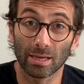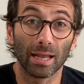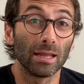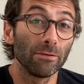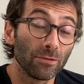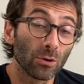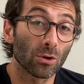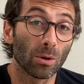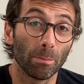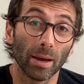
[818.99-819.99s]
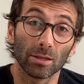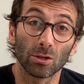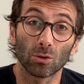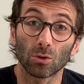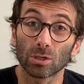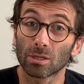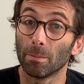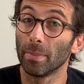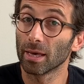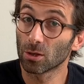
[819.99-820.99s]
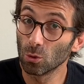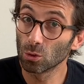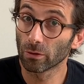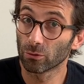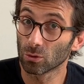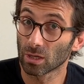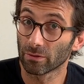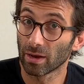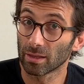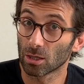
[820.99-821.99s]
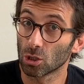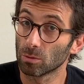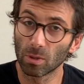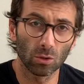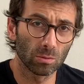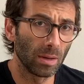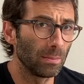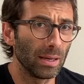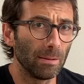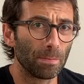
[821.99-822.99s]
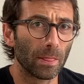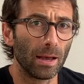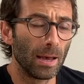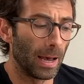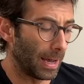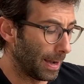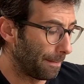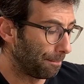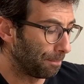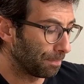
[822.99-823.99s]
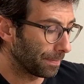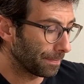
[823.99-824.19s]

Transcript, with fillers: And if your competitors make use of those advantages because maybe um,